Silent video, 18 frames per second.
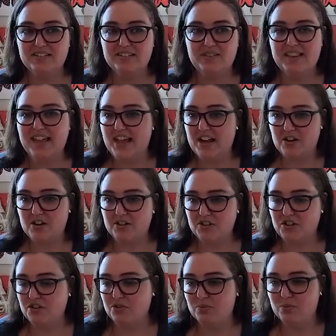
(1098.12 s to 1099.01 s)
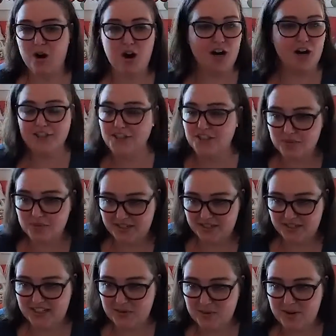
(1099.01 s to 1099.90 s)
there to haunt you in
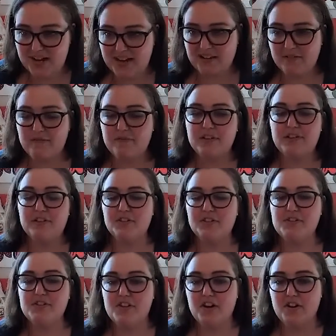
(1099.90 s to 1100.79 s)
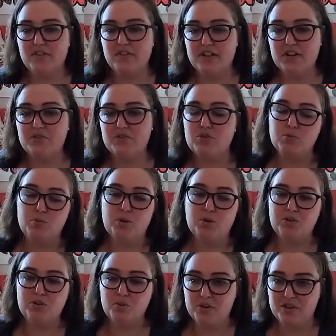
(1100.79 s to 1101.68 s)
any way. Funders are there to
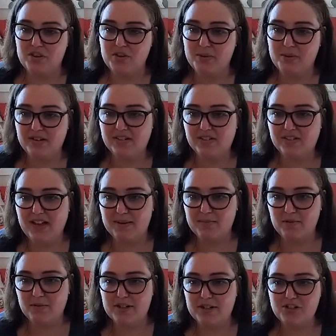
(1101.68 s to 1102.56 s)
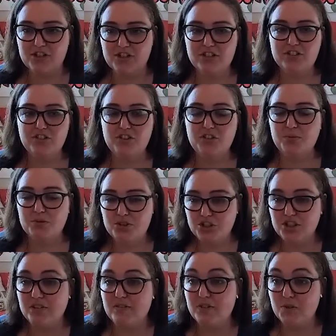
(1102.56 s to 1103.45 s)
work with you in collaboration to
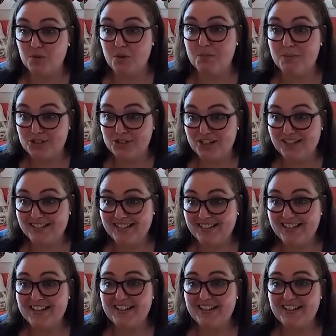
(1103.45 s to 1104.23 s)
achieve your mission.